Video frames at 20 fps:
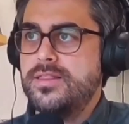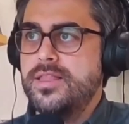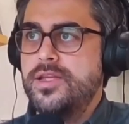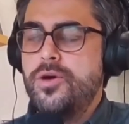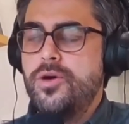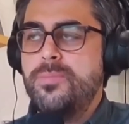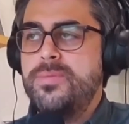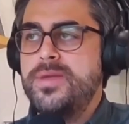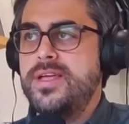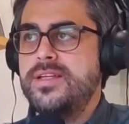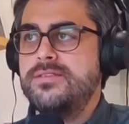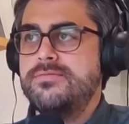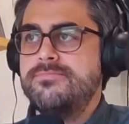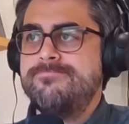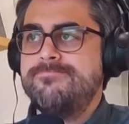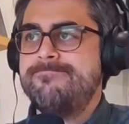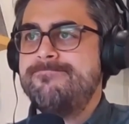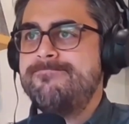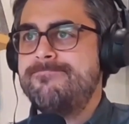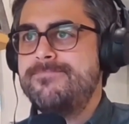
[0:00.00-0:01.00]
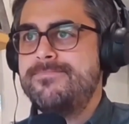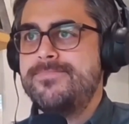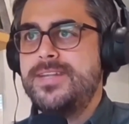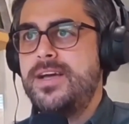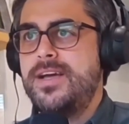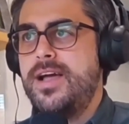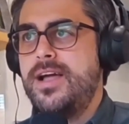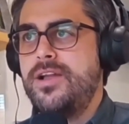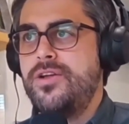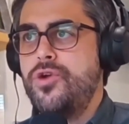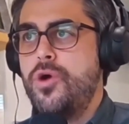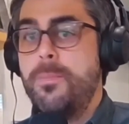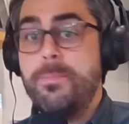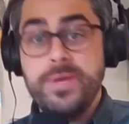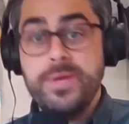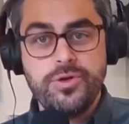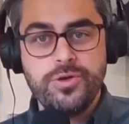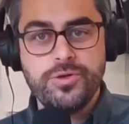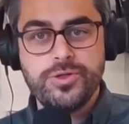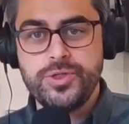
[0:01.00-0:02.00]
little bit, I don't know,
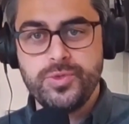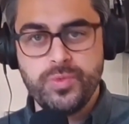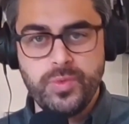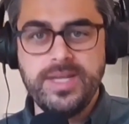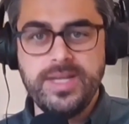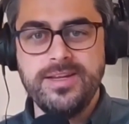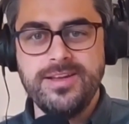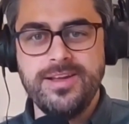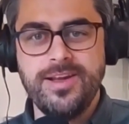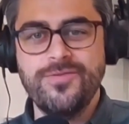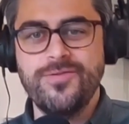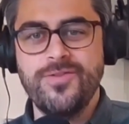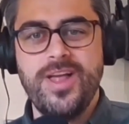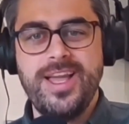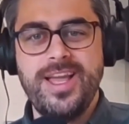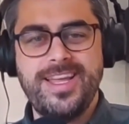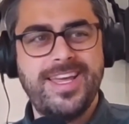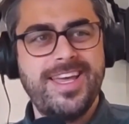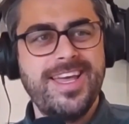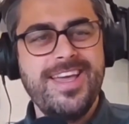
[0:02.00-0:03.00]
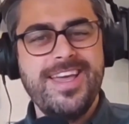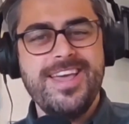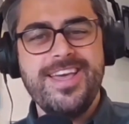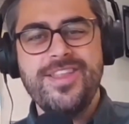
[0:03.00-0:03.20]
bittersweet of like